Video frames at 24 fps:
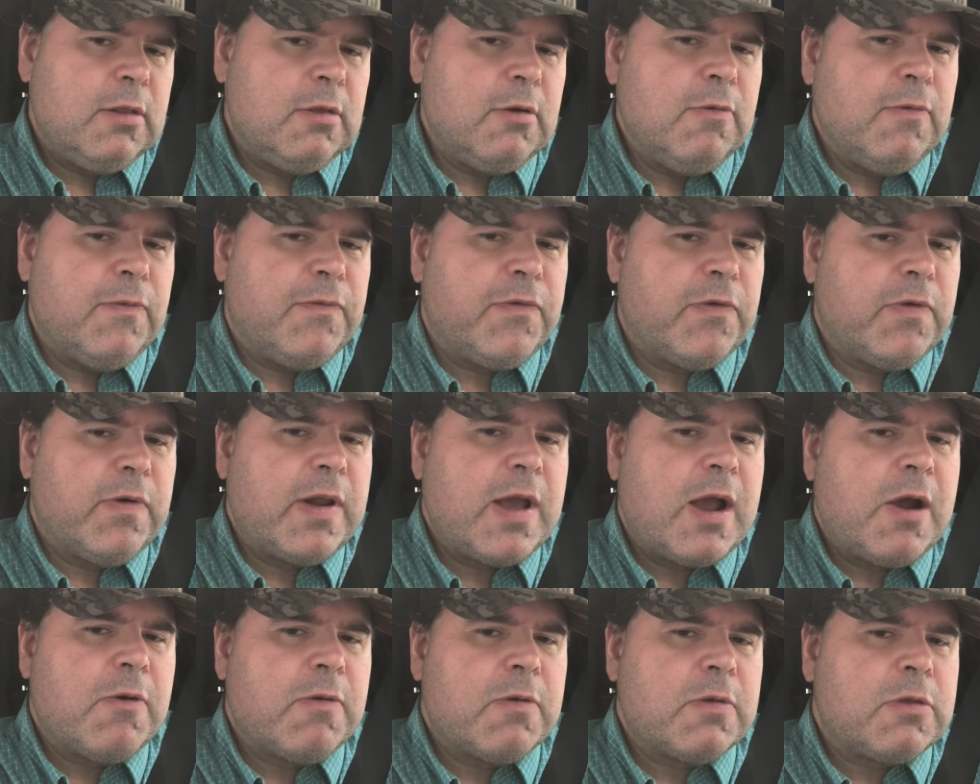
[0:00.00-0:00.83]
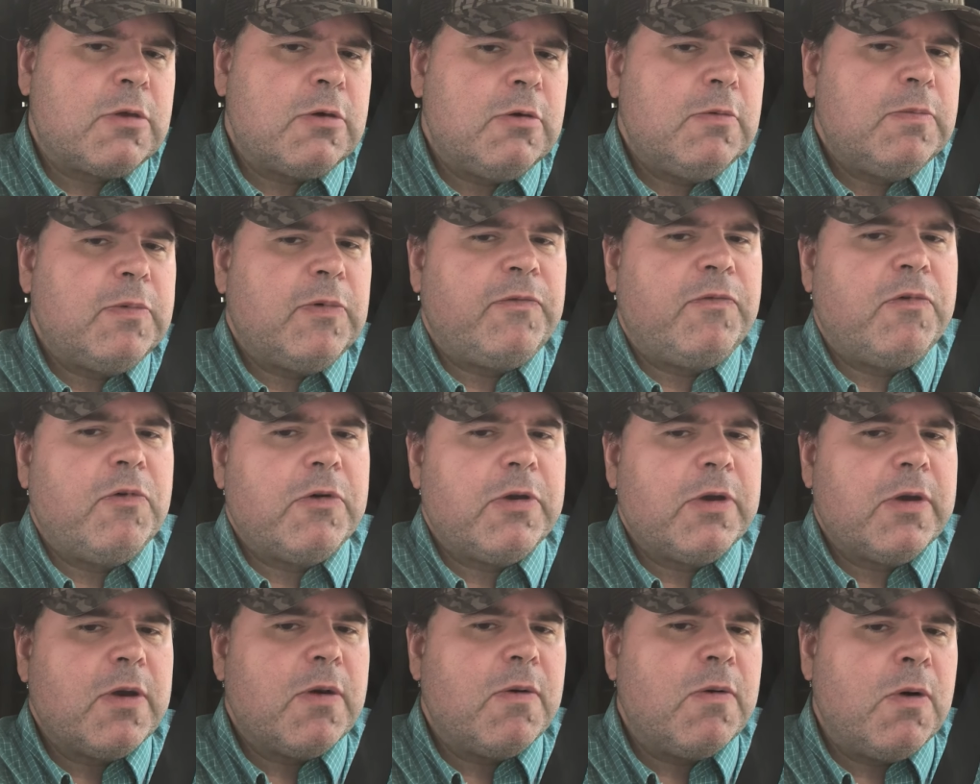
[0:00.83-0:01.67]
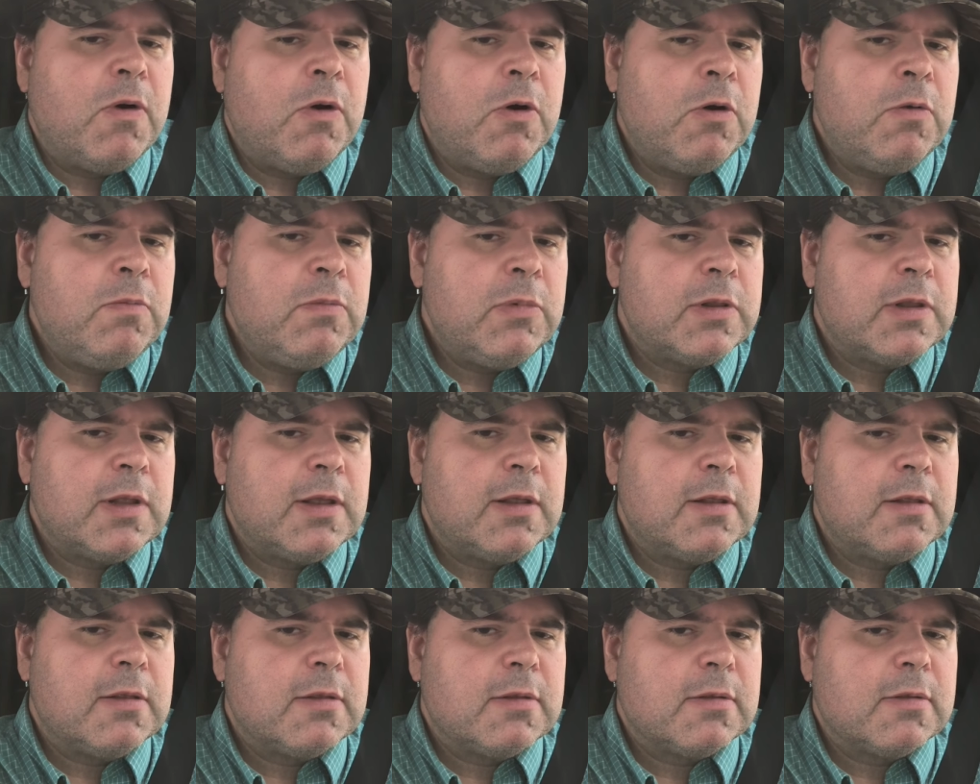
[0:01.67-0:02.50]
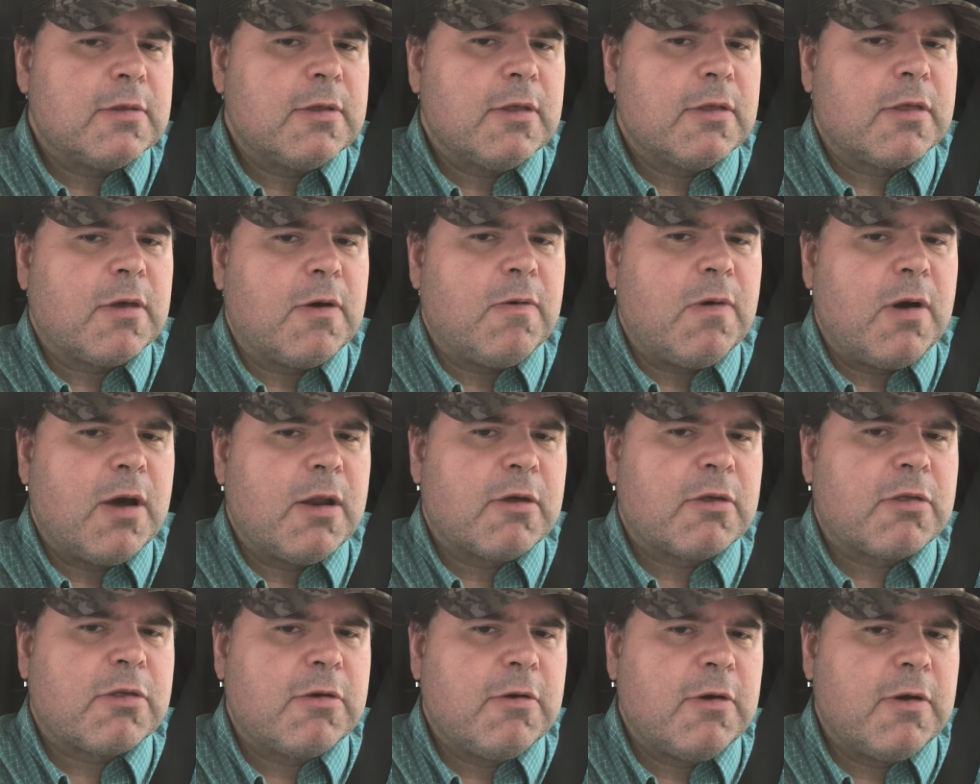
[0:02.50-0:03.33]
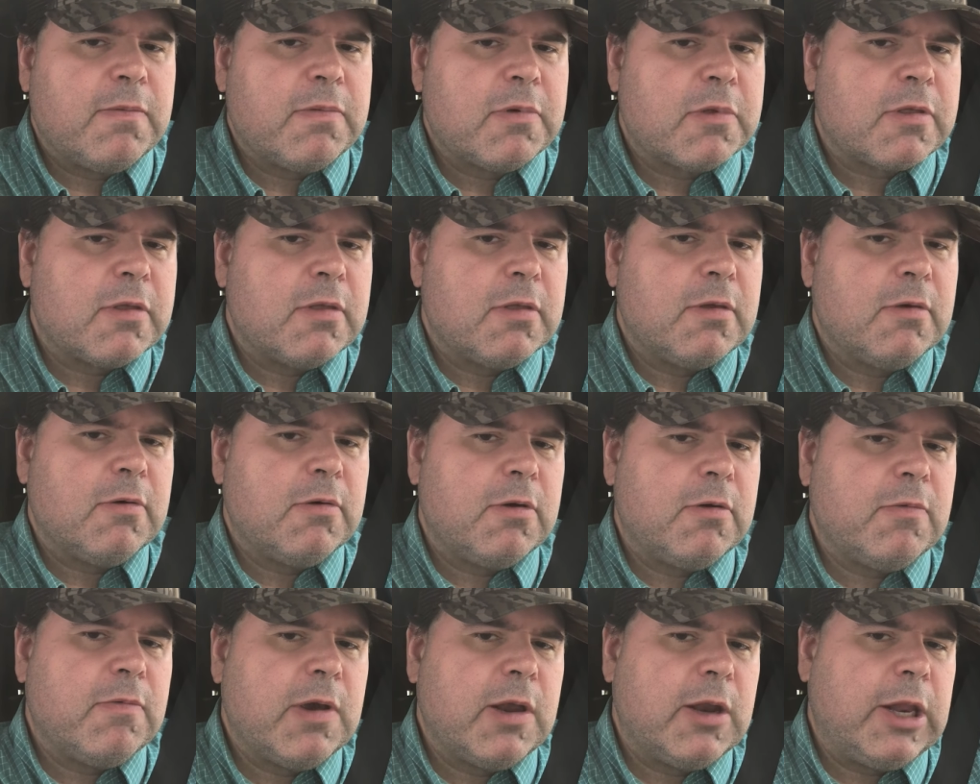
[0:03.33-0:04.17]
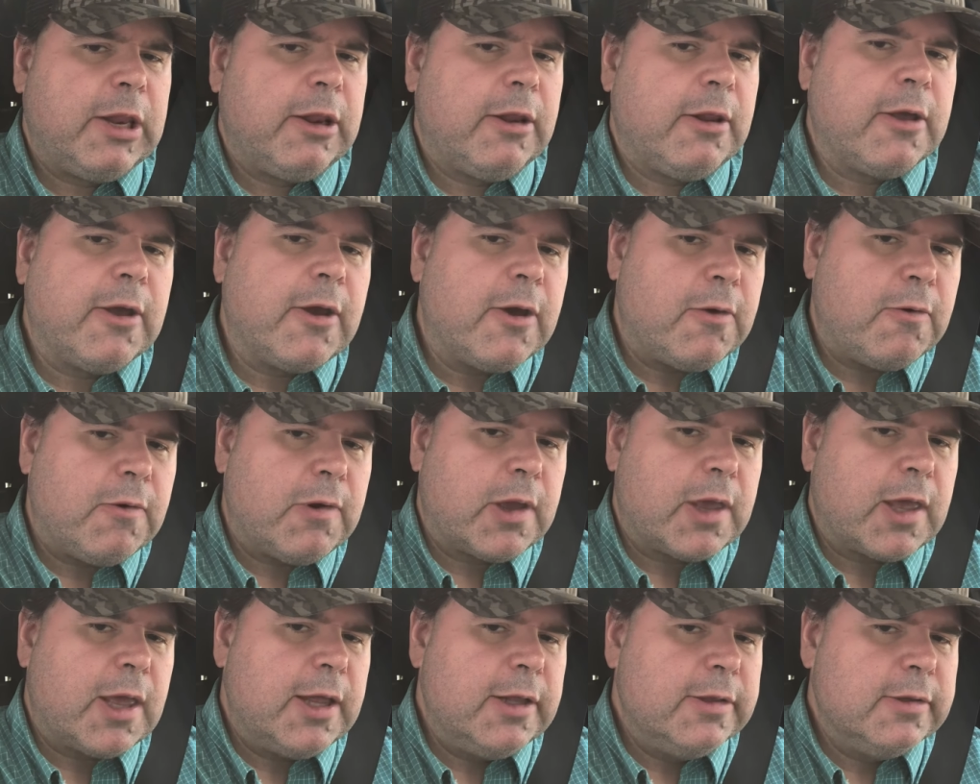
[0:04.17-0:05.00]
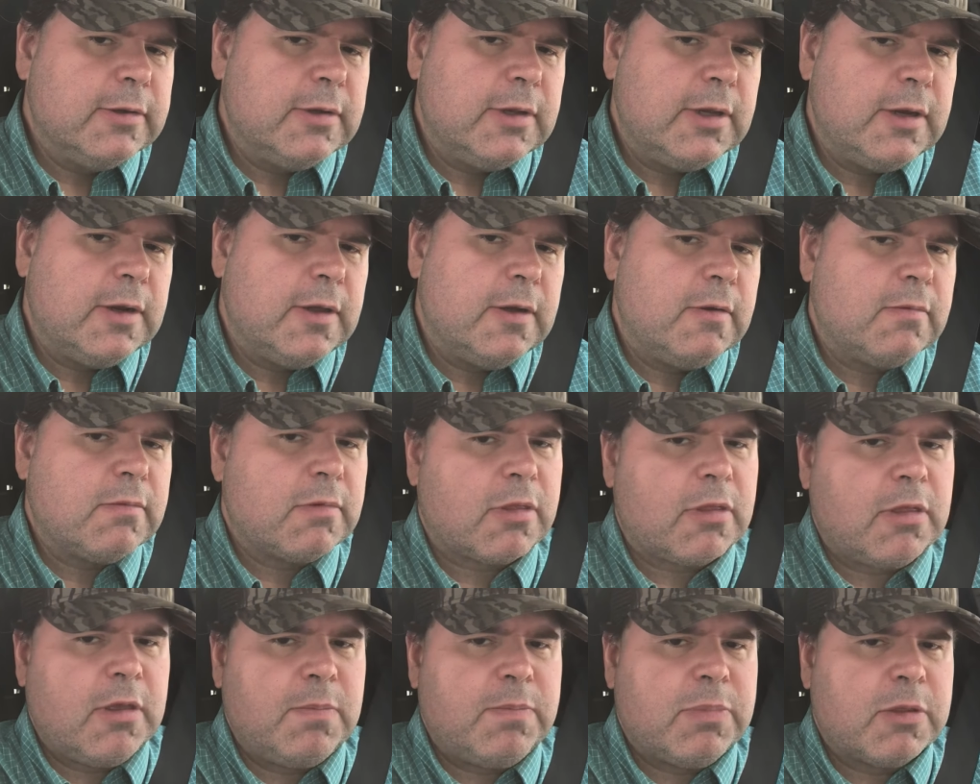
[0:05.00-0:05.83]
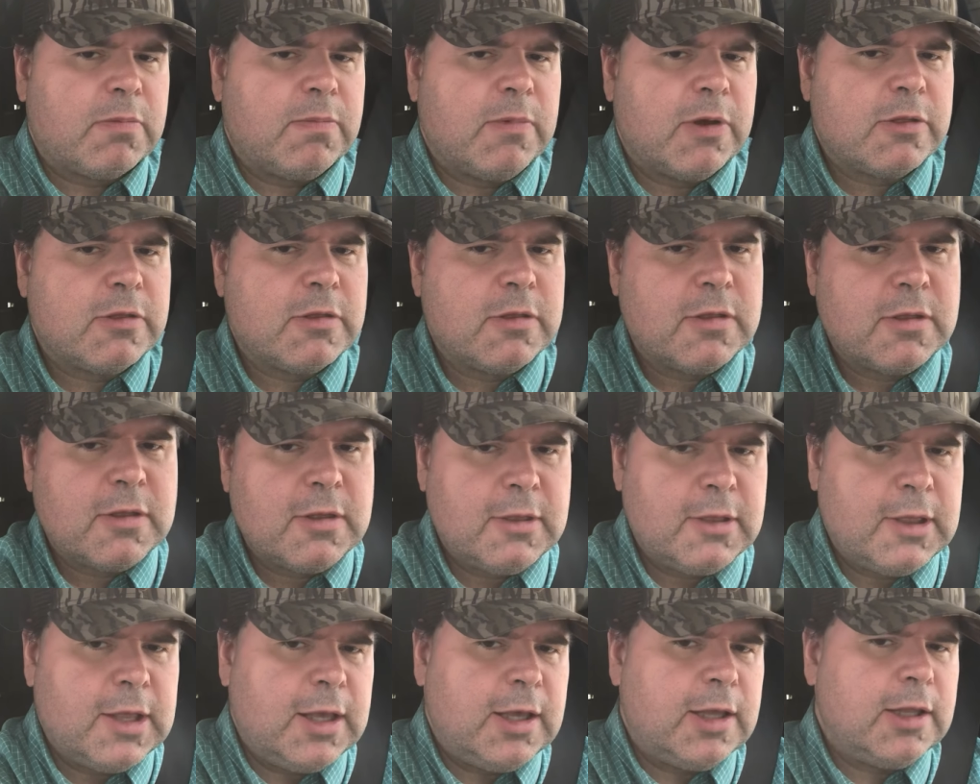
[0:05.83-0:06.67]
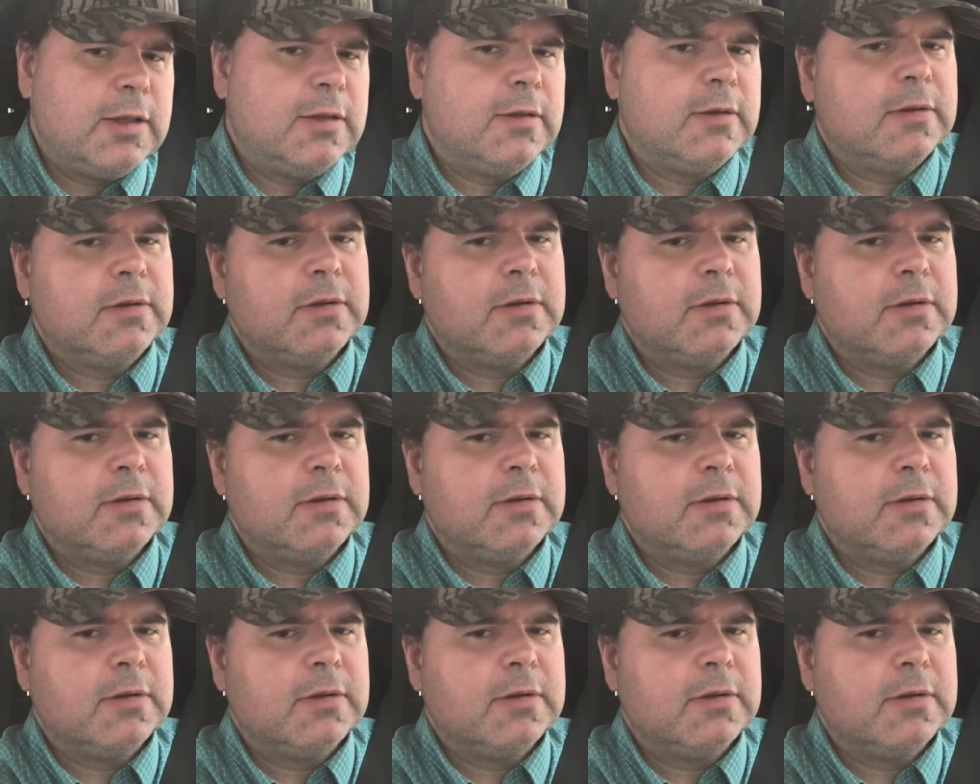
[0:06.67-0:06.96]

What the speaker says: Do it for an hour or two before you go home, and then just go out of service until you're ready to go again. Sleep as much as you need.